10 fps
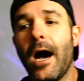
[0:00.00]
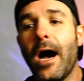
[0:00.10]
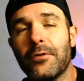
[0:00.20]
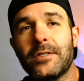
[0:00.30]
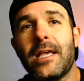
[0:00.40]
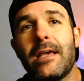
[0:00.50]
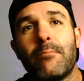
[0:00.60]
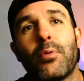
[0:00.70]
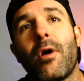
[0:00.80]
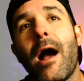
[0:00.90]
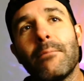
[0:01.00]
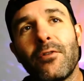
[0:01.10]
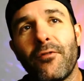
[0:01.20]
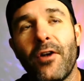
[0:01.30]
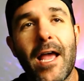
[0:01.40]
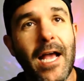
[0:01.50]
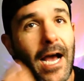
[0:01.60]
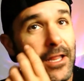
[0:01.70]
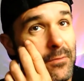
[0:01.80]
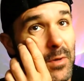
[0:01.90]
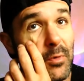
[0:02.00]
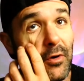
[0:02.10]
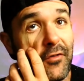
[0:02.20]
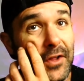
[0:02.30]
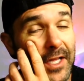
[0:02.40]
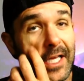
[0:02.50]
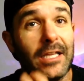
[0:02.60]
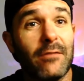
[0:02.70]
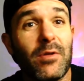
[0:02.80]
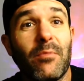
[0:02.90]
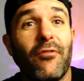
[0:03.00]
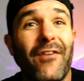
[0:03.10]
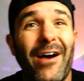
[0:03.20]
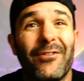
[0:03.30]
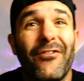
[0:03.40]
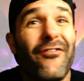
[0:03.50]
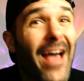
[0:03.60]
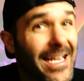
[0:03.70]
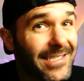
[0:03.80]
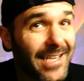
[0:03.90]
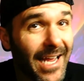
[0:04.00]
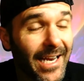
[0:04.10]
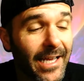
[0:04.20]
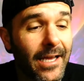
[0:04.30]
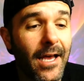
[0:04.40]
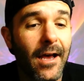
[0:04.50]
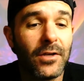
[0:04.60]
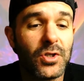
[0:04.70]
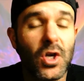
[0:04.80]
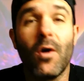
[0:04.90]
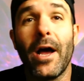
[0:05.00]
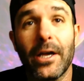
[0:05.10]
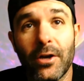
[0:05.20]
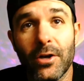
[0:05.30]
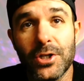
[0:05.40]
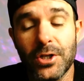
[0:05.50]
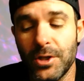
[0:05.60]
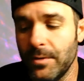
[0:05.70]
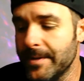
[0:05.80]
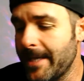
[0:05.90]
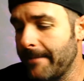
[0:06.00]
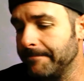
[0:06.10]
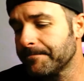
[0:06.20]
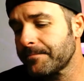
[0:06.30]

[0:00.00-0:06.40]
There was a prompt for AI that people are filling in that people found fascinating. So I encourage you to do the same.